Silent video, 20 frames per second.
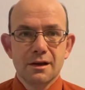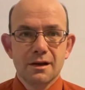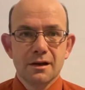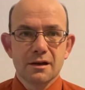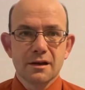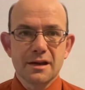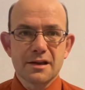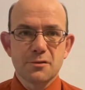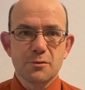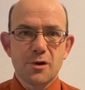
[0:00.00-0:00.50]

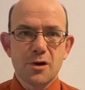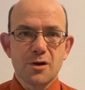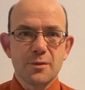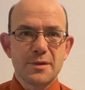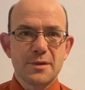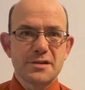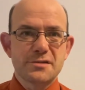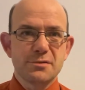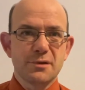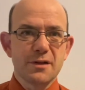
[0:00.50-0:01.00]
I'd like to
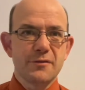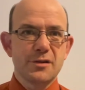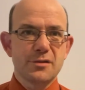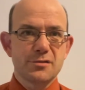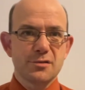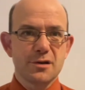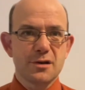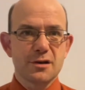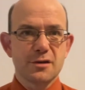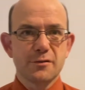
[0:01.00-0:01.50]
welcome each one of
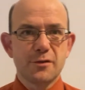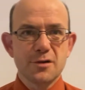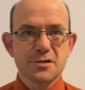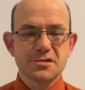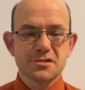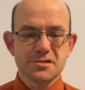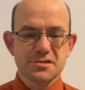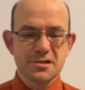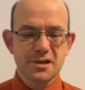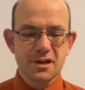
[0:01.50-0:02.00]
you to our
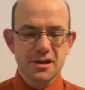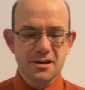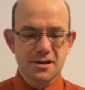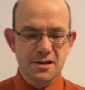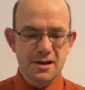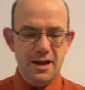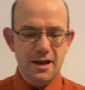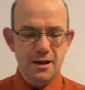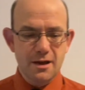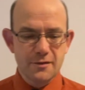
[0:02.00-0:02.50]
devotional study
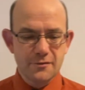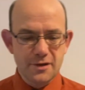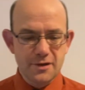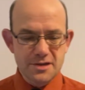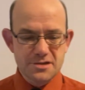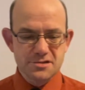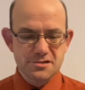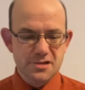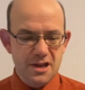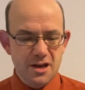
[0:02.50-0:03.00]
today. I
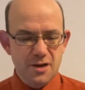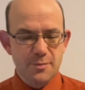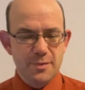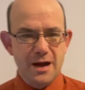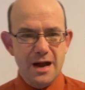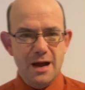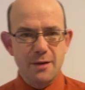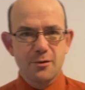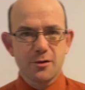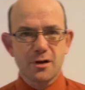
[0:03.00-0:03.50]
invite you to take your
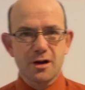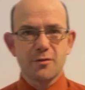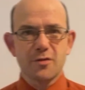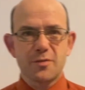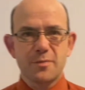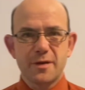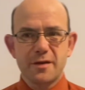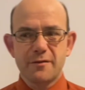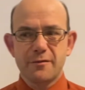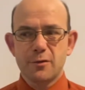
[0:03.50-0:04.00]
Bible,
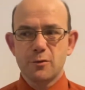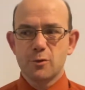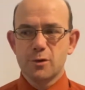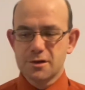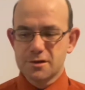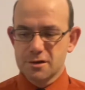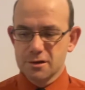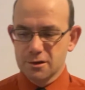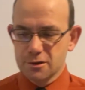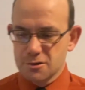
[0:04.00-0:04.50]
come with me if you
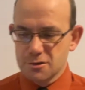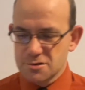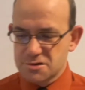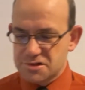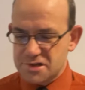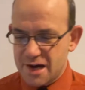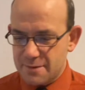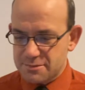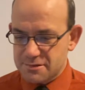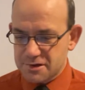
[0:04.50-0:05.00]
would, to Luke
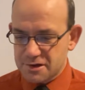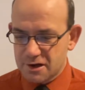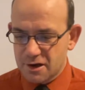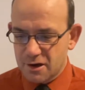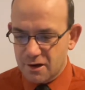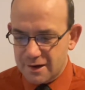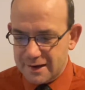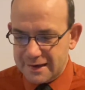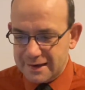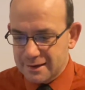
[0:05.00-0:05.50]
chapter
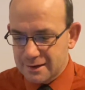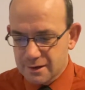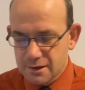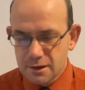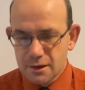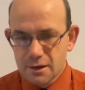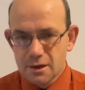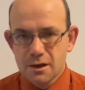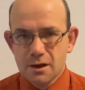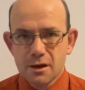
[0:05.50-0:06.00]
9.
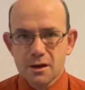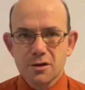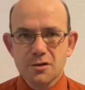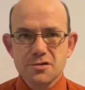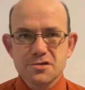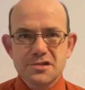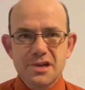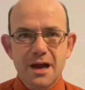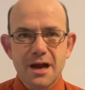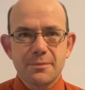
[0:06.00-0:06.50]

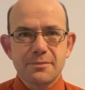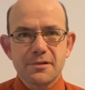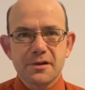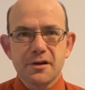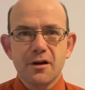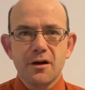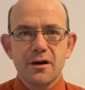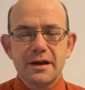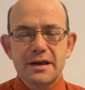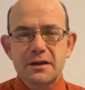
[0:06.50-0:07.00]
Luke chapter
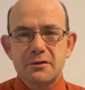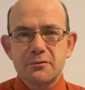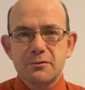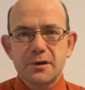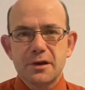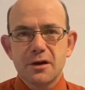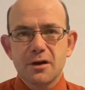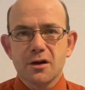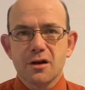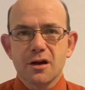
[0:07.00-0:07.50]

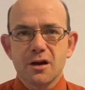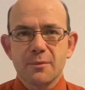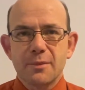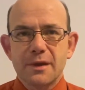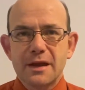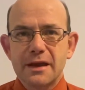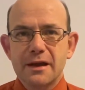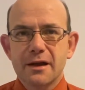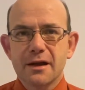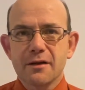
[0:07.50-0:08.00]
9, we are going to
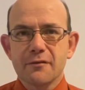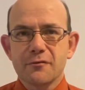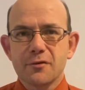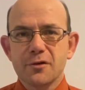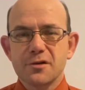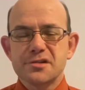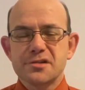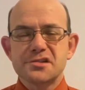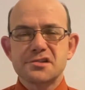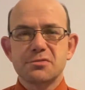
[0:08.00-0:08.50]
begin at
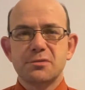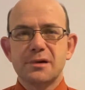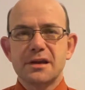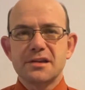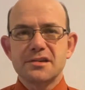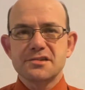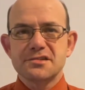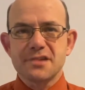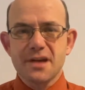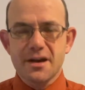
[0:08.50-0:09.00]
verse
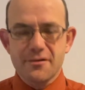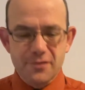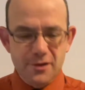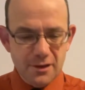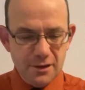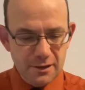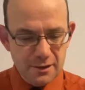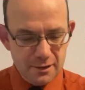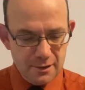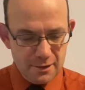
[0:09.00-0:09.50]

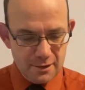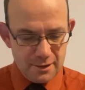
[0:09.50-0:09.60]
27.